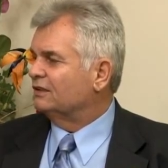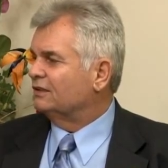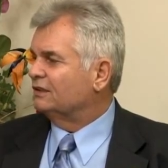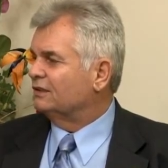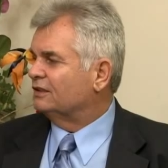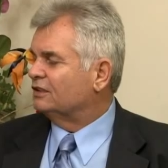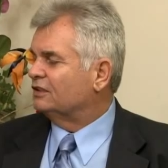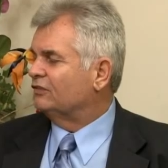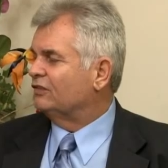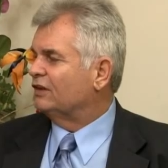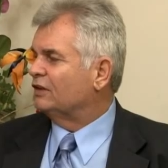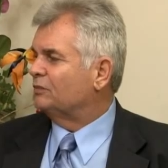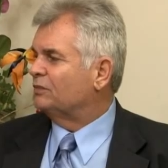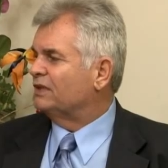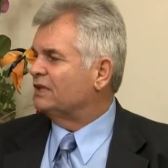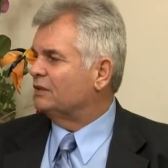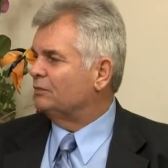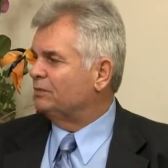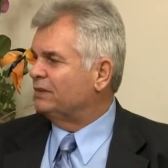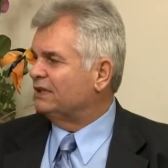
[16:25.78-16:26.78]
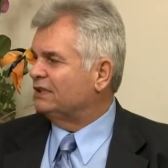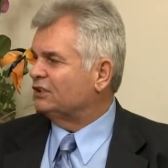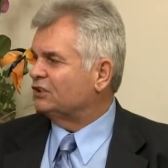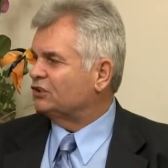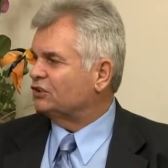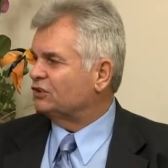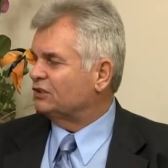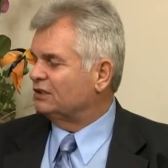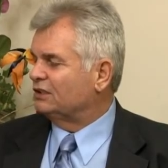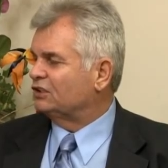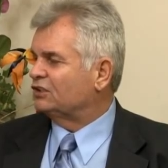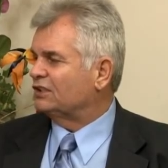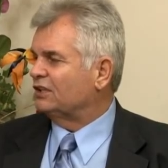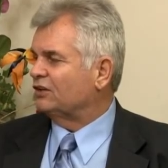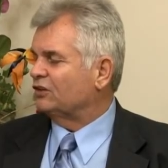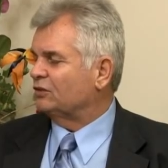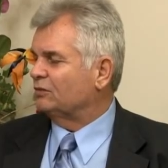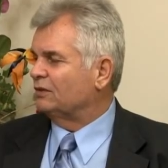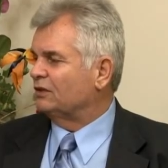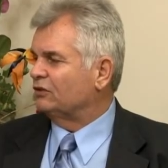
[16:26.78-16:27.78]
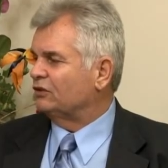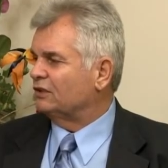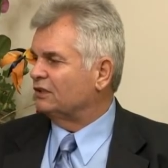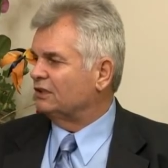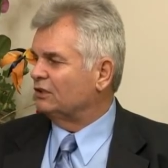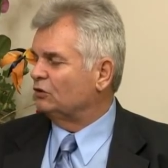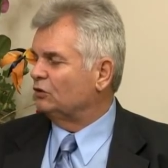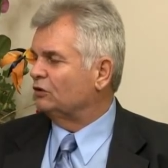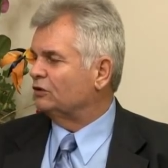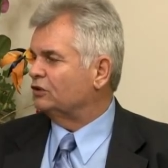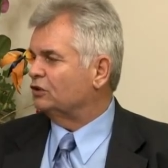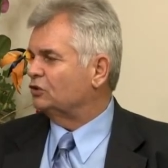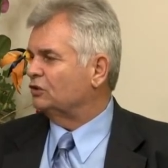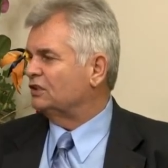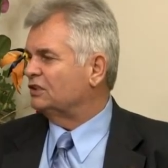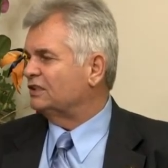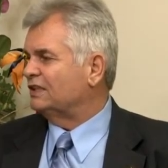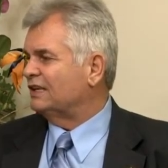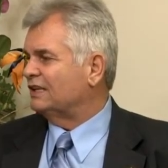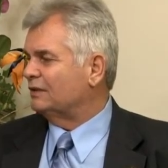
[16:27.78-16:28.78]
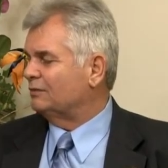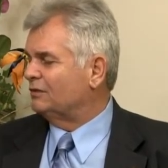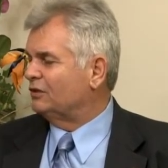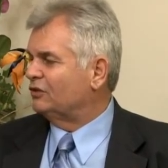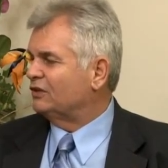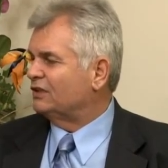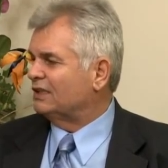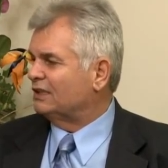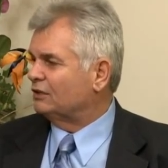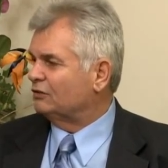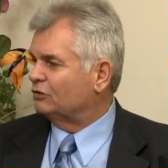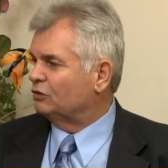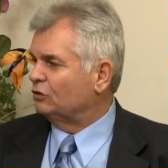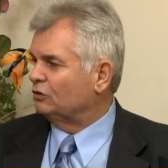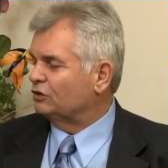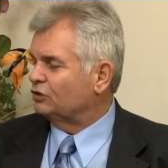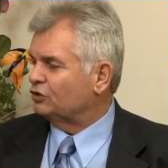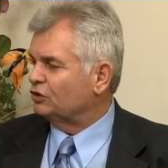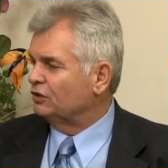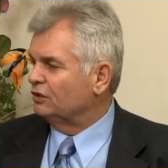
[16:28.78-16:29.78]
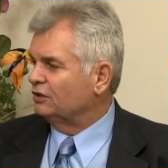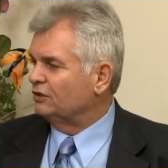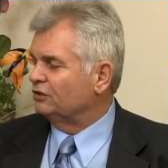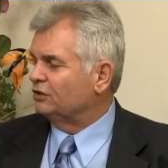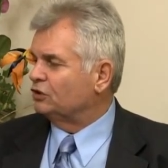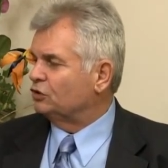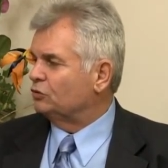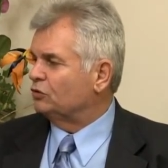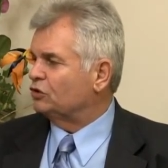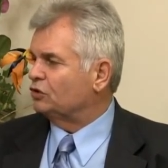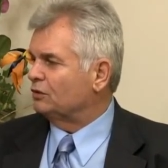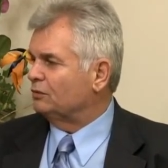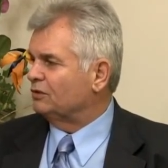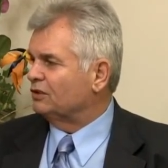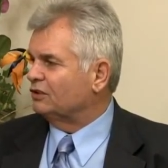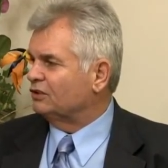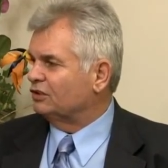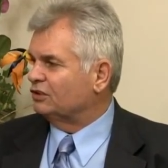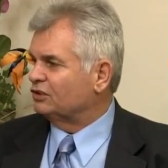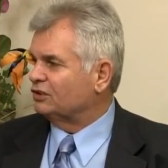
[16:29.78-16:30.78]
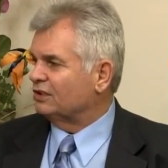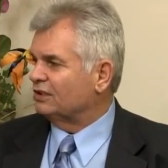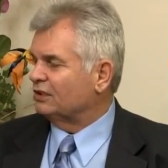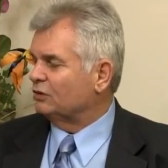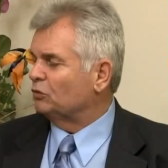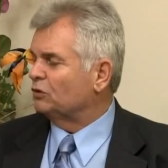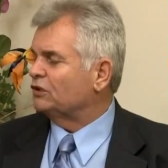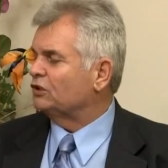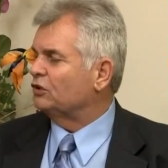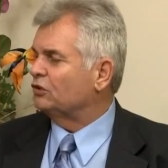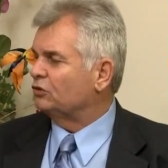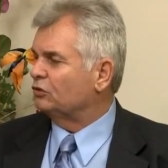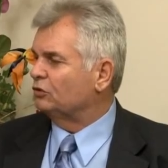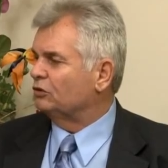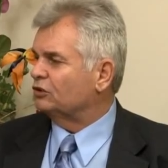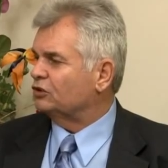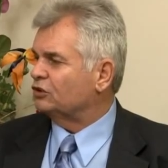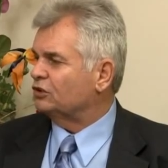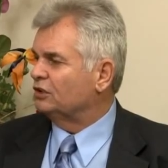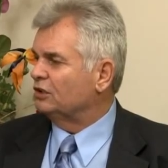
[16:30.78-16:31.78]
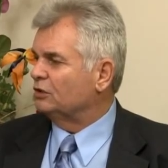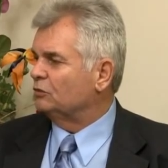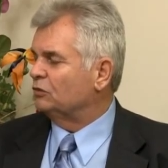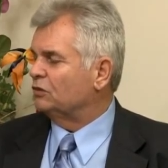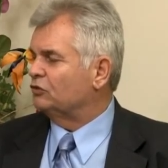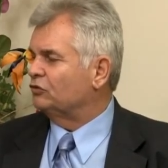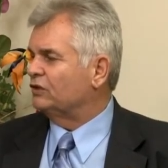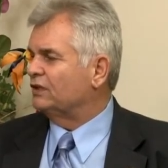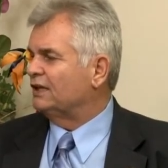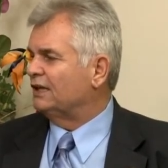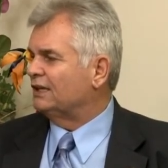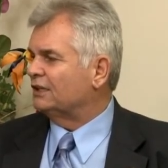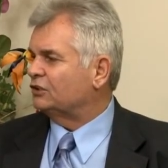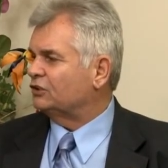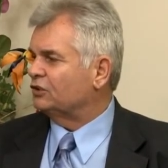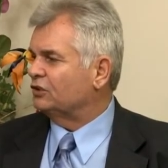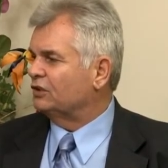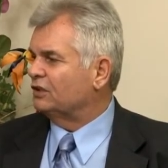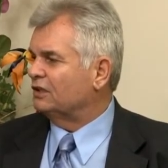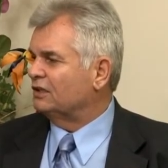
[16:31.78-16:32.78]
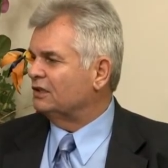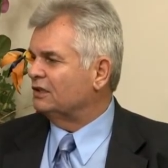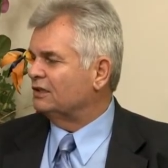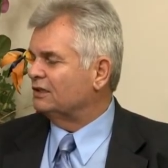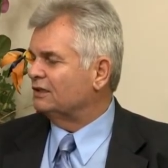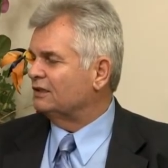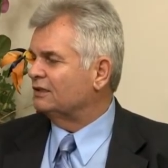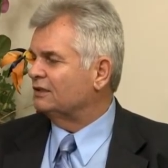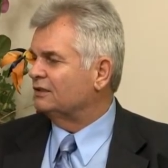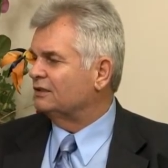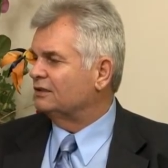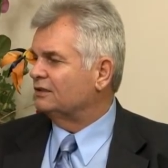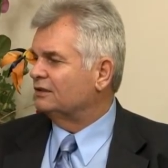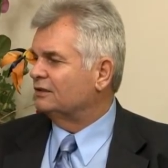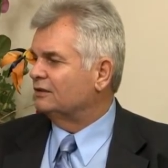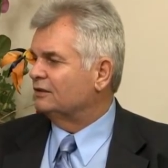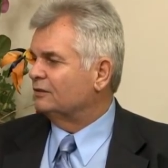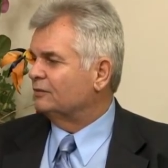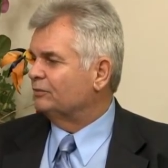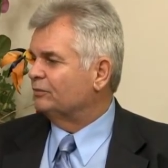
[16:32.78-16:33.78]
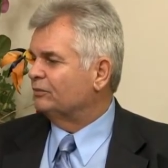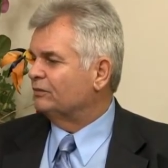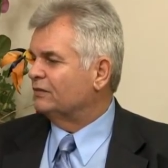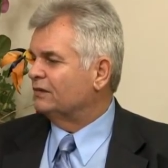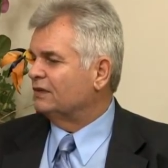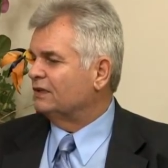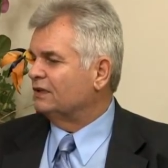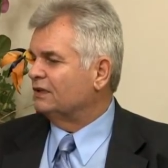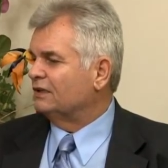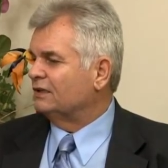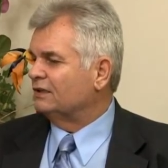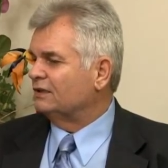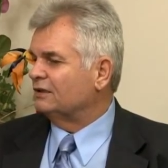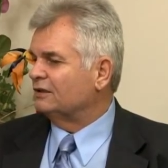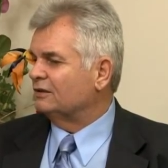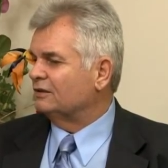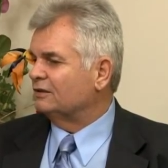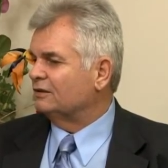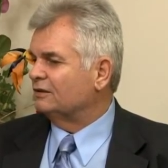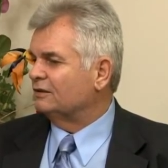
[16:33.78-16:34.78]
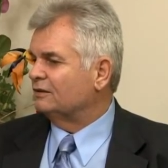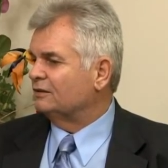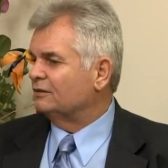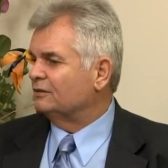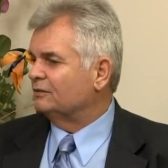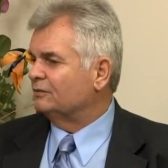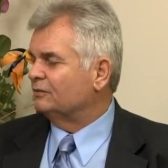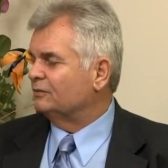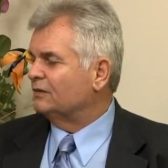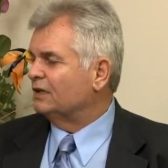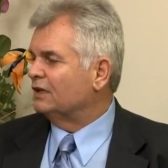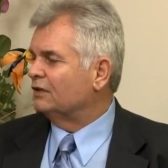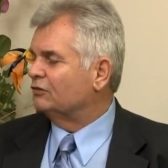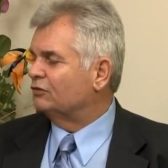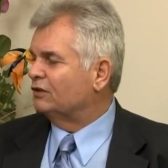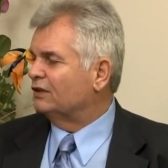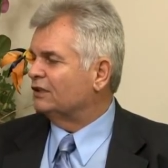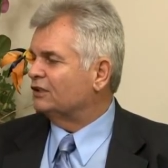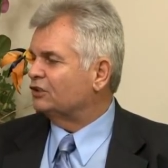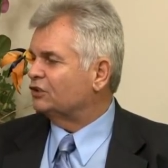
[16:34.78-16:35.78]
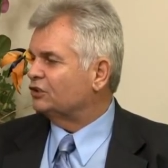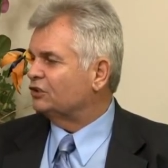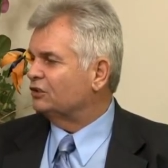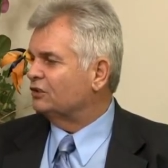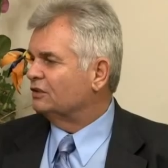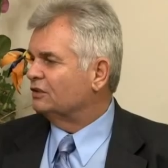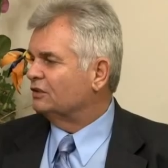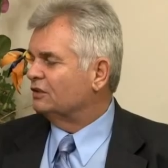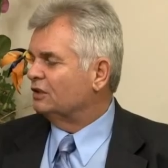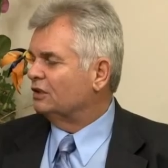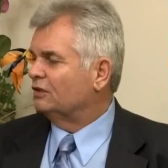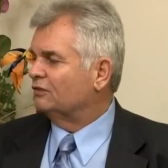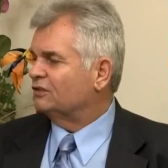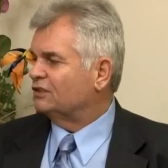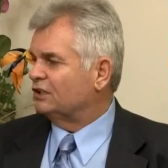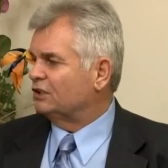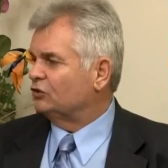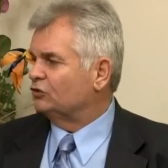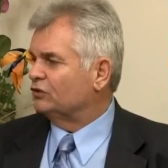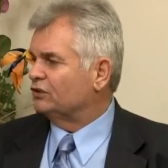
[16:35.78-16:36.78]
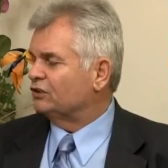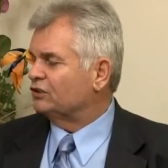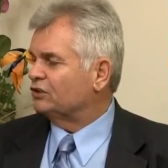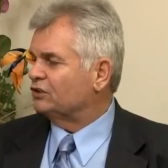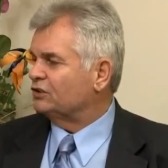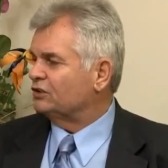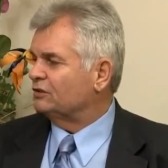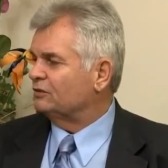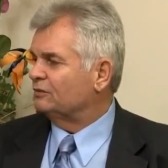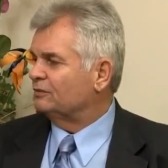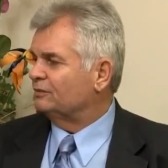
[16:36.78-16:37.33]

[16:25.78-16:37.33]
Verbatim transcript: uh, developing a base in South America in order to attack America and, of course, the Jewish communities there. What are your thoughts with regards to the, uh, the uh, influx of terrorists?